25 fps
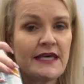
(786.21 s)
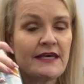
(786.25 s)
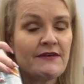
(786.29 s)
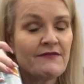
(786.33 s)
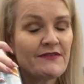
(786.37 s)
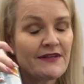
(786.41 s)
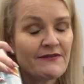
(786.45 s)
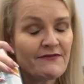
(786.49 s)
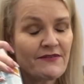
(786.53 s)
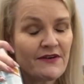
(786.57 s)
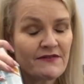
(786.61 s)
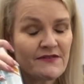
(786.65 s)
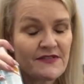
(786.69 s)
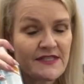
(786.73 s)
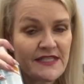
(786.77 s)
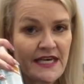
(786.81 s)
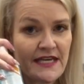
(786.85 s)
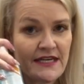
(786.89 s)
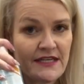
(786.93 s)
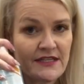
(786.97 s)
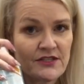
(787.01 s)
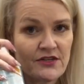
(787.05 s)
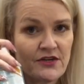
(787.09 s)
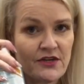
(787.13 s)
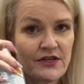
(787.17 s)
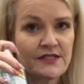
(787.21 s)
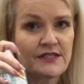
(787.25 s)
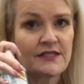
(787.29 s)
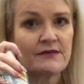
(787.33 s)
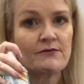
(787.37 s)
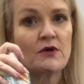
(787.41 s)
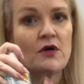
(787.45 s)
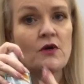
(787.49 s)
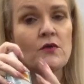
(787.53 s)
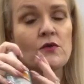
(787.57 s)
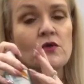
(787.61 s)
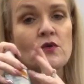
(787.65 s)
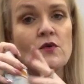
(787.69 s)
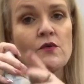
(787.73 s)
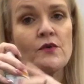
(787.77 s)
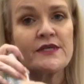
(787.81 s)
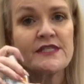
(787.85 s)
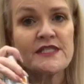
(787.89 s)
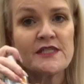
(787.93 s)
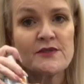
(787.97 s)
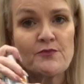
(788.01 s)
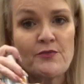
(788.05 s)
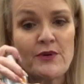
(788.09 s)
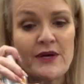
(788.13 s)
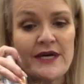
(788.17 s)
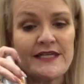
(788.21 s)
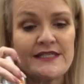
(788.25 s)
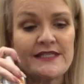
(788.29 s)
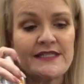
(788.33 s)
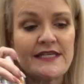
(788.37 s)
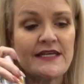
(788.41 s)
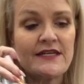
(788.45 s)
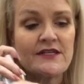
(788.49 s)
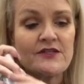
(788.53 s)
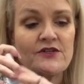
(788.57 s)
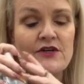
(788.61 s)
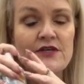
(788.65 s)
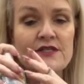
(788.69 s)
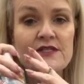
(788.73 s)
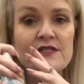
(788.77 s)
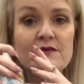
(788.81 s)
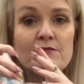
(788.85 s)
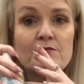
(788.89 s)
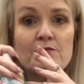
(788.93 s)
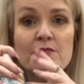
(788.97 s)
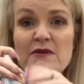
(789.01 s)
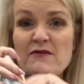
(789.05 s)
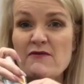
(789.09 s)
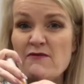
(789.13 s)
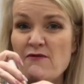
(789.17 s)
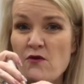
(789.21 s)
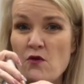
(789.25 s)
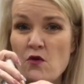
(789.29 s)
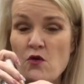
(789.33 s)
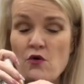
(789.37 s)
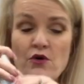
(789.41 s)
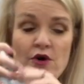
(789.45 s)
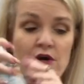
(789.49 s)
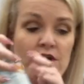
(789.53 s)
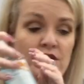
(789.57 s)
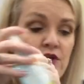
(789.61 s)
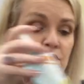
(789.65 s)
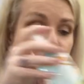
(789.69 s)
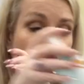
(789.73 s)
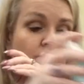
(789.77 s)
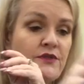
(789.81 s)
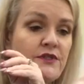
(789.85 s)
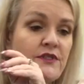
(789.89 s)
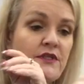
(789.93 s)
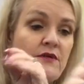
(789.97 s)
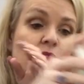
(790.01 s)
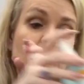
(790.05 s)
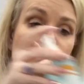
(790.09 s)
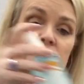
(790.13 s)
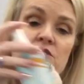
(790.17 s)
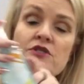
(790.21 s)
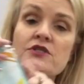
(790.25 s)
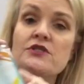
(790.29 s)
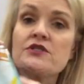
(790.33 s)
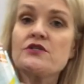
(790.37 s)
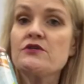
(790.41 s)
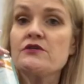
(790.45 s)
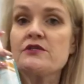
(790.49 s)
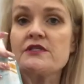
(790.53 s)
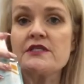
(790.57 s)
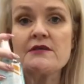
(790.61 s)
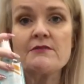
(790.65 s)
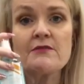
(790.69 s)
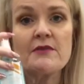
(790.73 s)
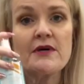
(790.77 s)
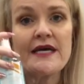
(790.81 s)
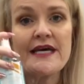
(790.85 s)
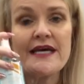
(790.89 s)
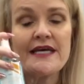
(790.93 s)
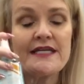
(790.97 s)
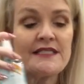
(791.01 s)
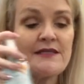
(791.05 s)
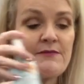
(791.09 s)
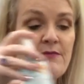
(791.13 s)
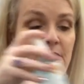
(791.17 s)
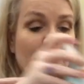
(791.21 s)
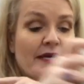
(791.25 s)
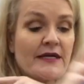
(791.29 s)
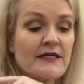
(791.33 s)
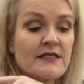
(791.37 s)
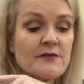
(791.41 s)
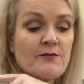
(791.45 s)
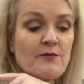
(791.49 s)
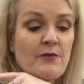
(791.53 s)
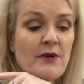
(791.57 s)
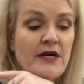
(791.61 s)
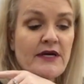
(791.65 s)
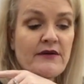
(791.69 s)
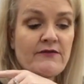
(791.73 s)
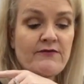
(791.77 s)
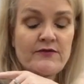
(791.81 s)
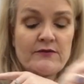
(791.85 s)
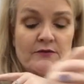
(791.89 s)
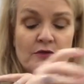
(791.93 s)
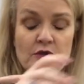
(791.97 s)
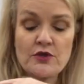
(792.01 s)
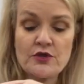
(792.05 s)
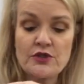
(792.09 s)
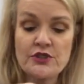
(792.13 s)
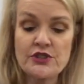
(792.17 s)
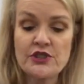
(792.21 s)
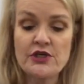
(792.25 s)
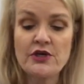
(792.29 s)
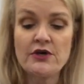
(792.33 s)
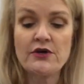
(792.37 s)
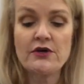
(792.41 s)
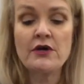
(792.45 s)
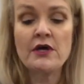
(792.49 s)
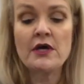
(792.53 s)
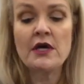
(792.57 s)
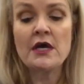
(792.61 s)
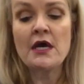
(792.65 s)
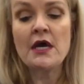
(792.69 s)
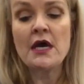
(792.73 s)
Even if I've sanitised them, I will always spray sanitise them before I use them, just using my anti-bac spray from Cuccio.